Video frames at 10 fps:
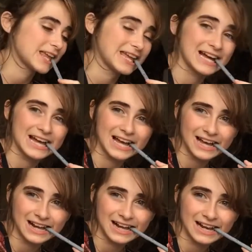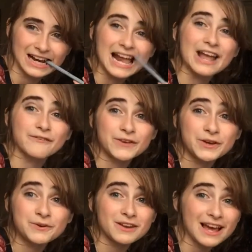Yeah. If
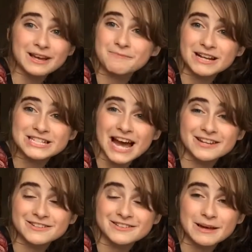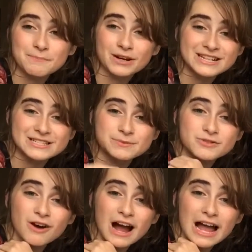you like my channel, then please
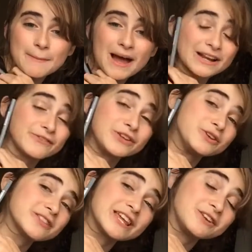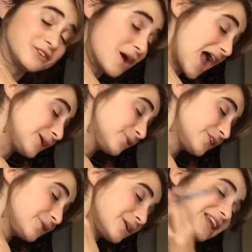subscribe, and if you think you know
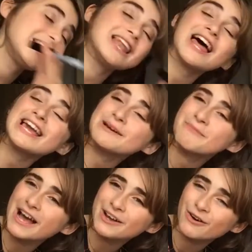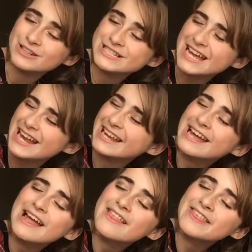anyone who would like my content,
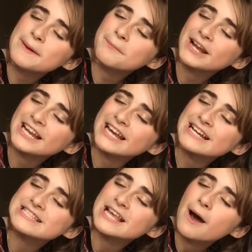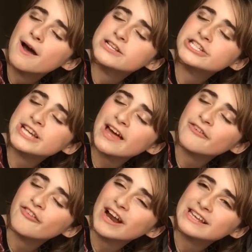then please
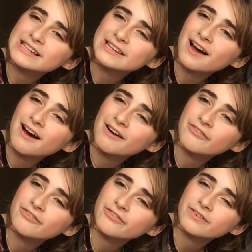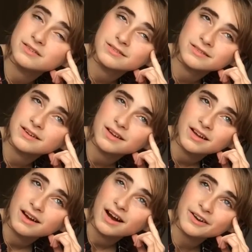share the Frankie love.
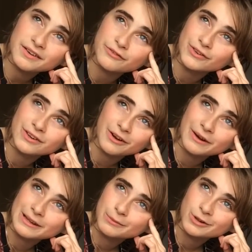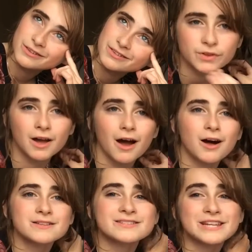I don't even know anymore.
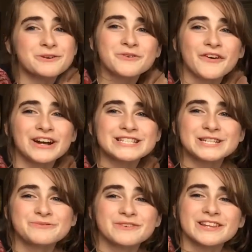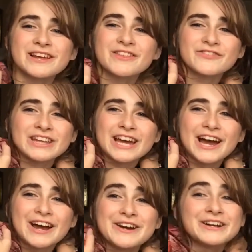I'll see you all very soon with another
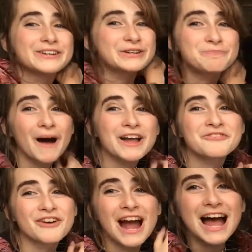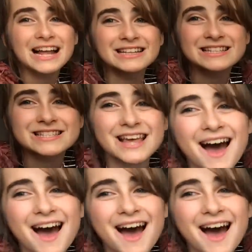video. Goodbye, friends.